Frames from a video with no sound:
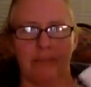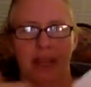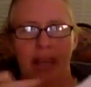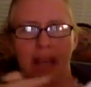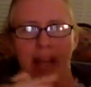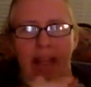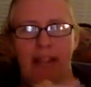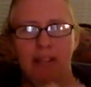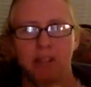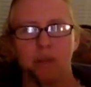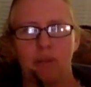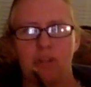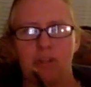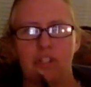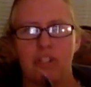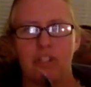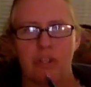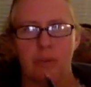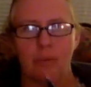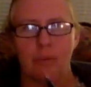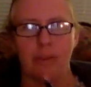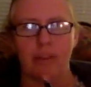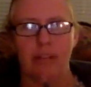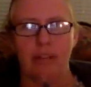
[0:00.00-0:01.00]
And so it's
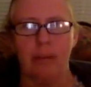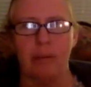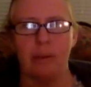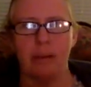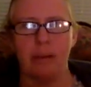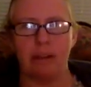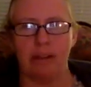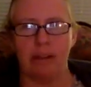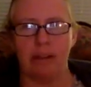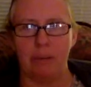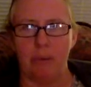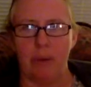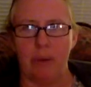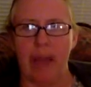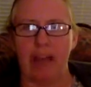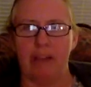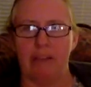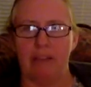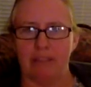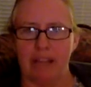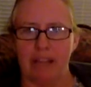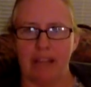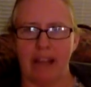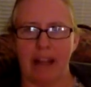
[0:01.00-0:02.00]
just a really quick way
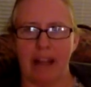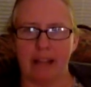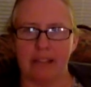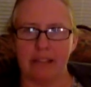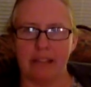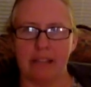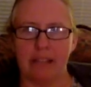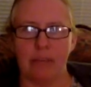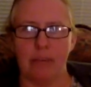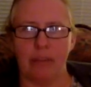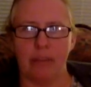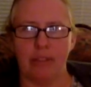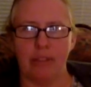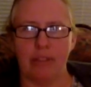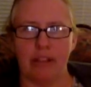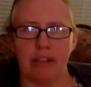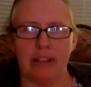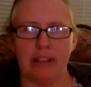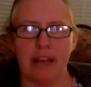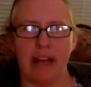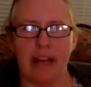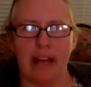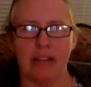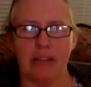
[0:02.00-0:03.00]
of connecting with the
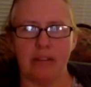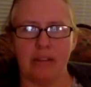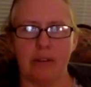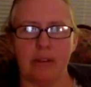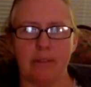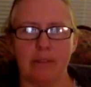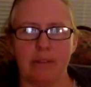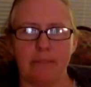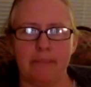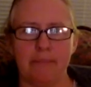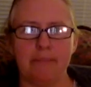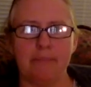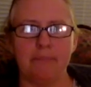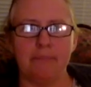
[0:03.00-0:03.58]
classroom.